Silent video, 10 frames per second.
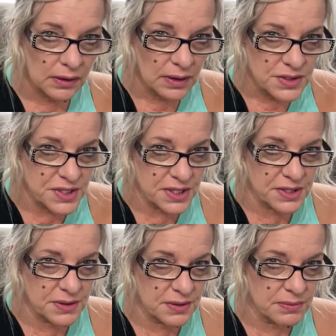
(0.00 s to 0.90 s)
See,
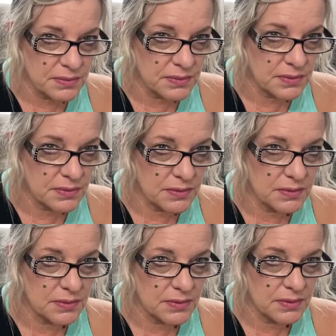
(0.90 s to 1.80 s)
the
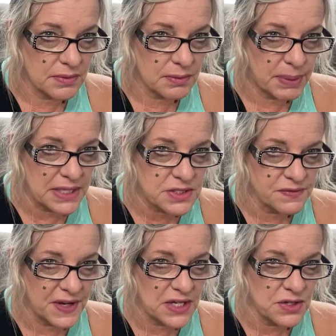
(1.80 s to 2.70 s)

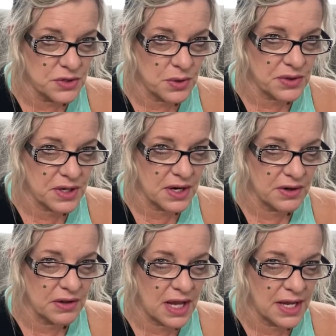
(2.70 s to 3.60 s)
Pennsylvania, North
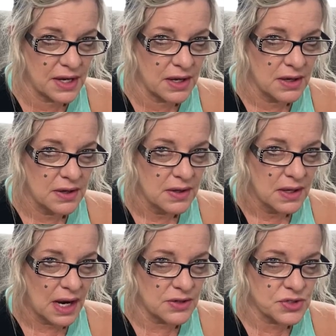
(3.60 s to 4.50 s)
Carolina
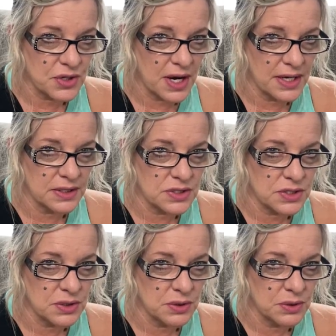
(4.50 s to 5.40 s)
are trying
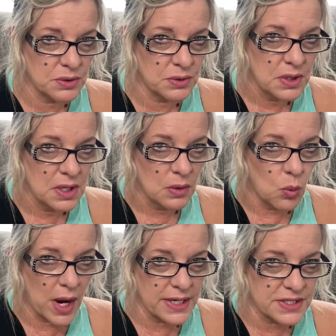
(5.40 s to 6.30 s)
to
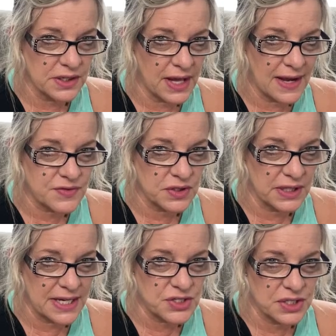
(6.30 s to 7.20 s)
wait till after
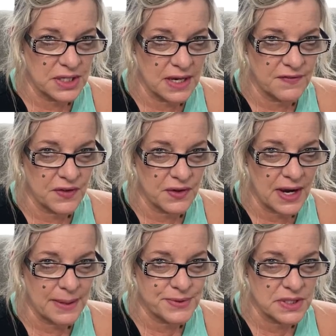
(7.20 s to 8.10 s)
Election Day for their
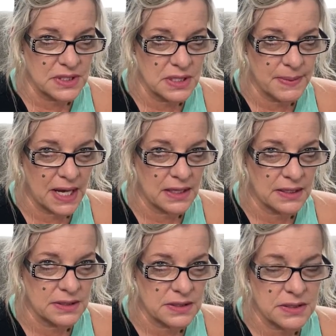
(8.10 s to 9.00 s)
absentee
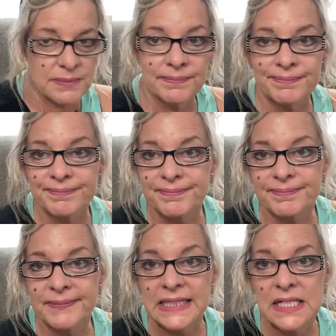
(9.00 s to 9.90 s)
ballots.
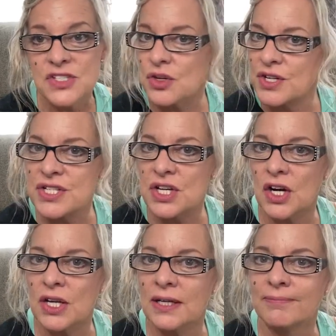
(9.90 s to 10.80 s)
It's already
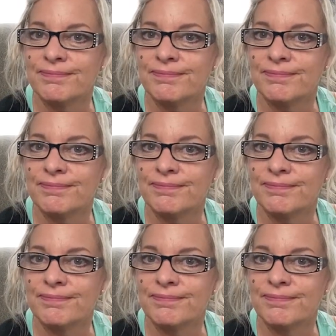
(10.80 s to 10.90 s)
starting.